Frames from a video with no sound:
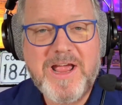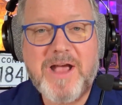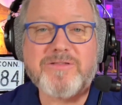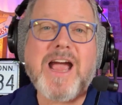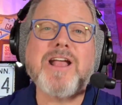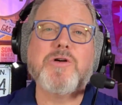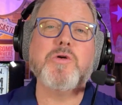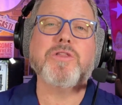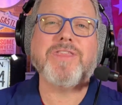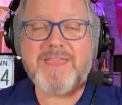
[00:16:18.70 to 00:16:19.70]
It's kind of
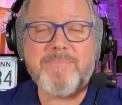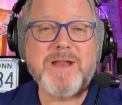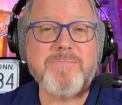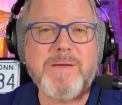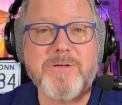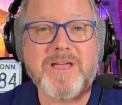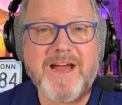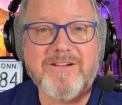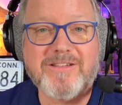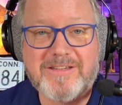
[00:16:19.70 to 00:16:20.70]
cool that many people
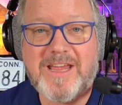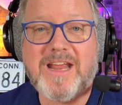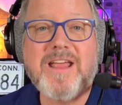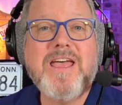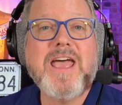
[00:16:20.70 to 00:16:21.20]
cared to see it,